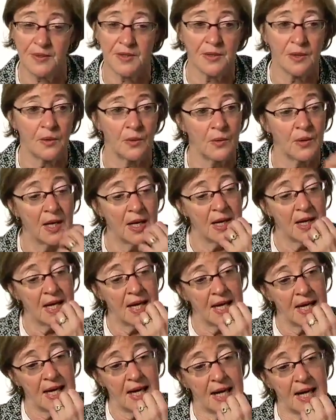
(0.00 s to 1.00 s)
So
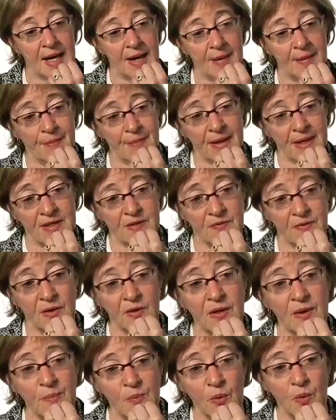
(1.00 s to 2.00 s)
um, it's
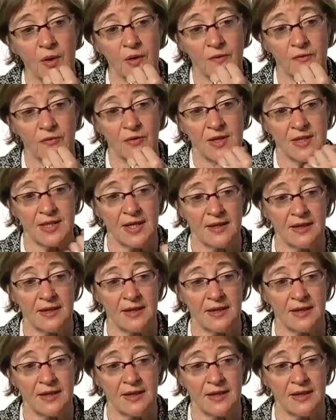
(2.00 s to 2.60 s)
very important for us,